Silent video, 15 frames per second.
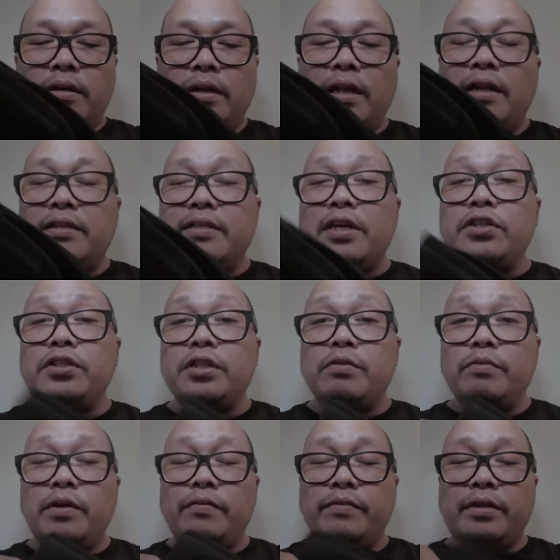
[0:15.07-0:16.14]
and had a
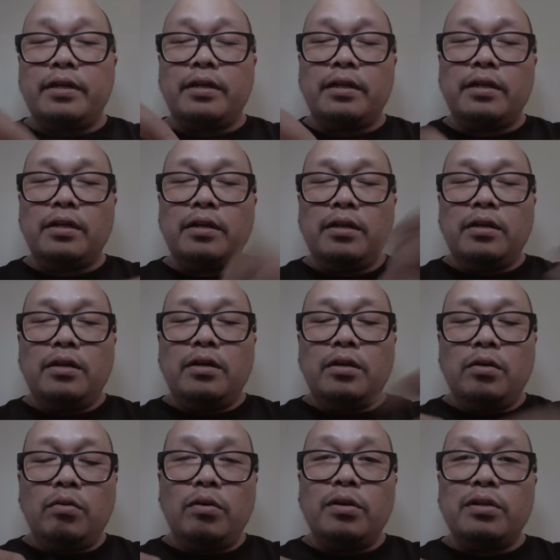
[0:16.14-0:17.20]
session with the
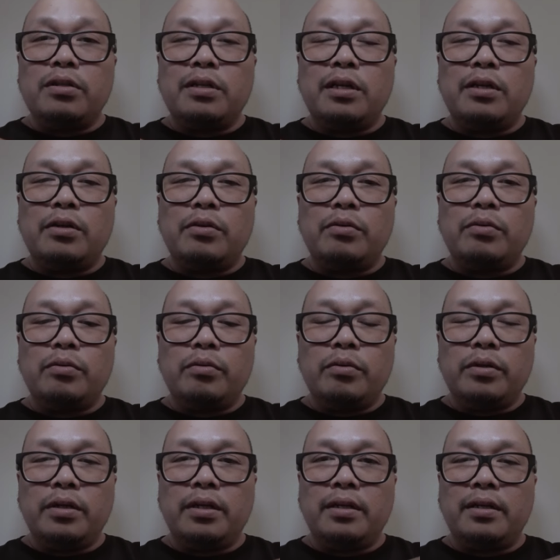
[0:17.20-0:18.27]
local skate crew
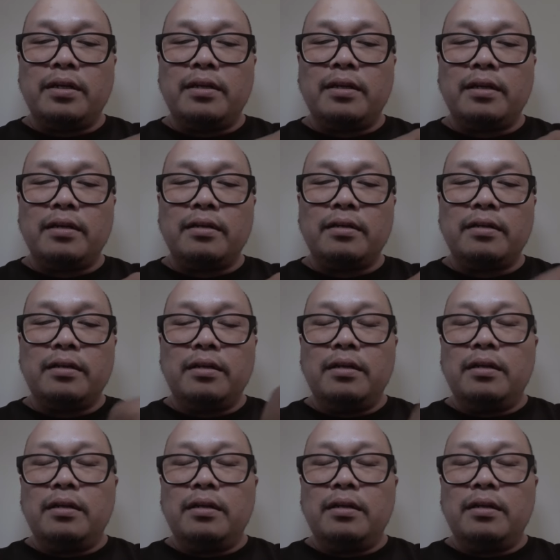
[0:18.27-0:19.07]
in Den Haag